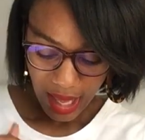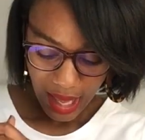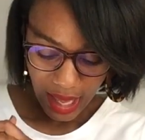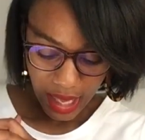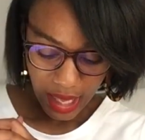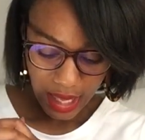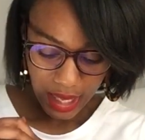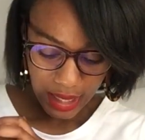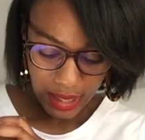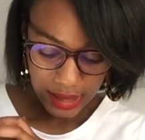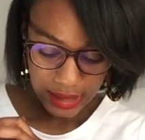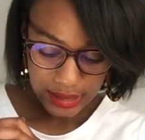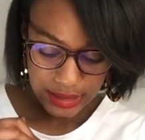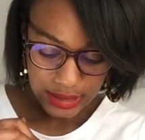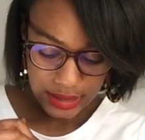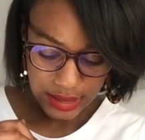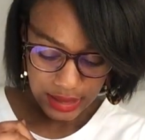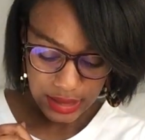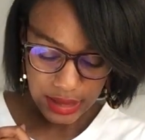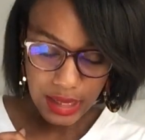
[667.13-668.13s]

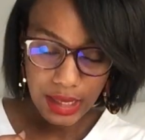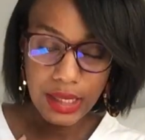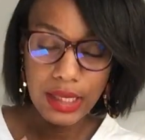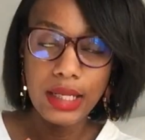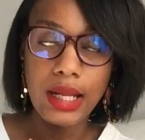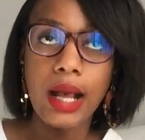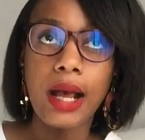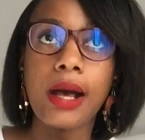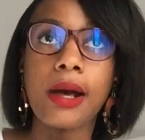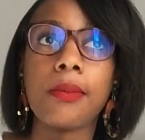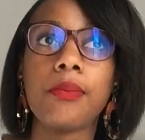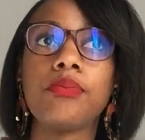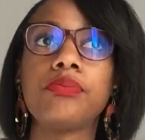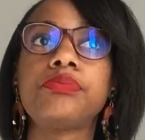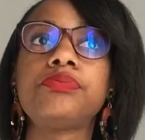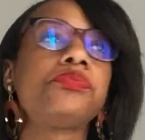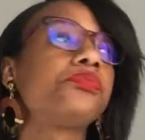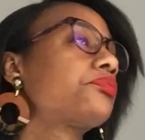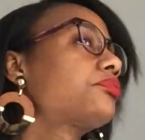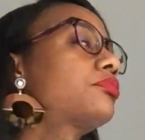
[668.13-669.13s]
And then
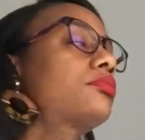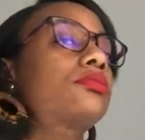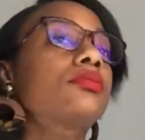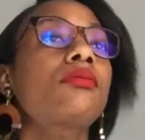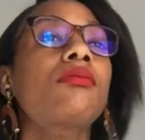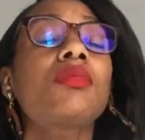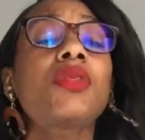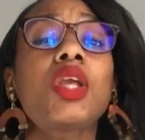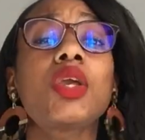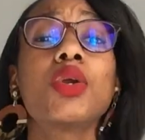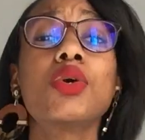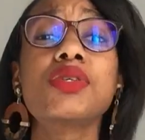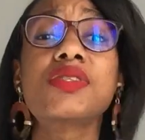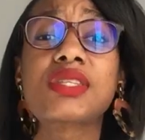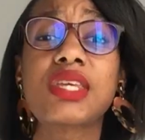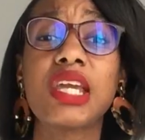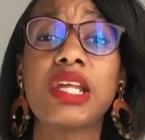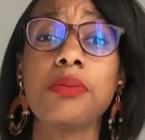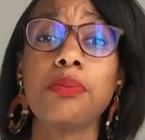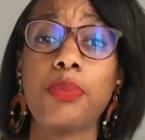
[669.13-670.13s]
your
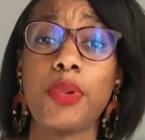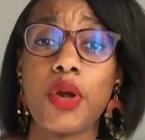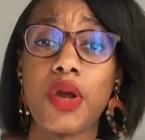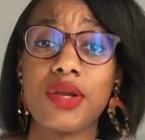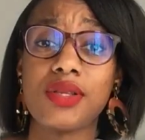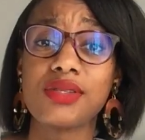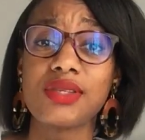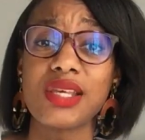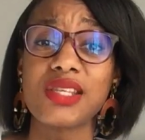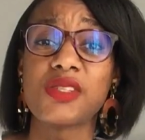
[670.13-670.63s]
skin burns,